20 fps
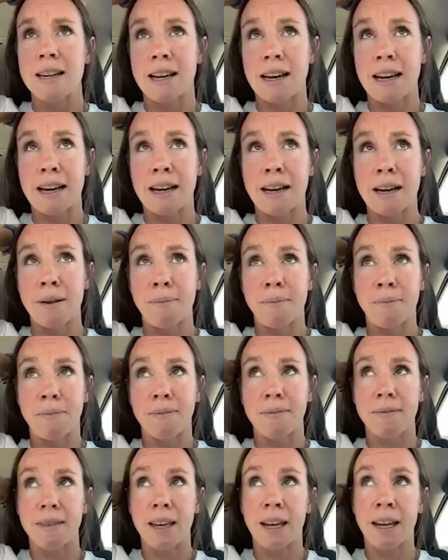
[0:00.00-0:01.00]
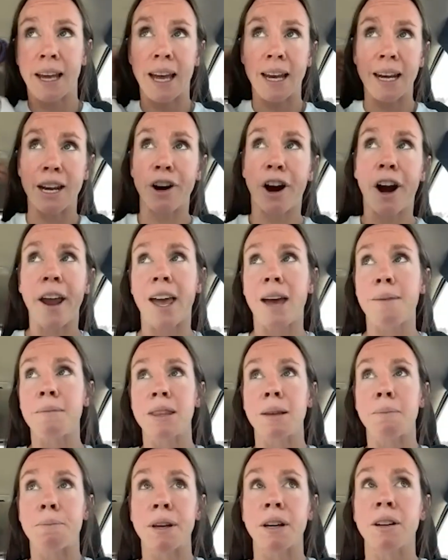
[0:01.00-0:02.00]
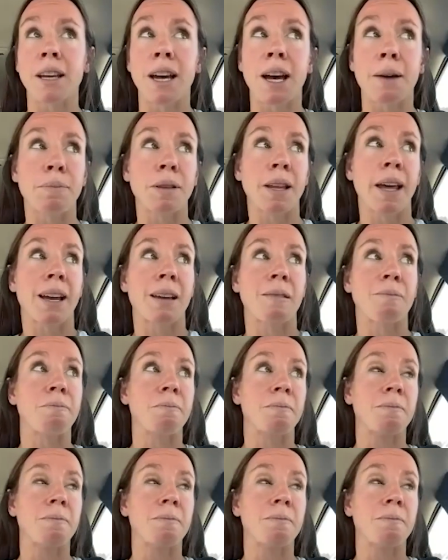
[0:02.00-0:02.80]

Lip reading: Again, here I am in the build up, like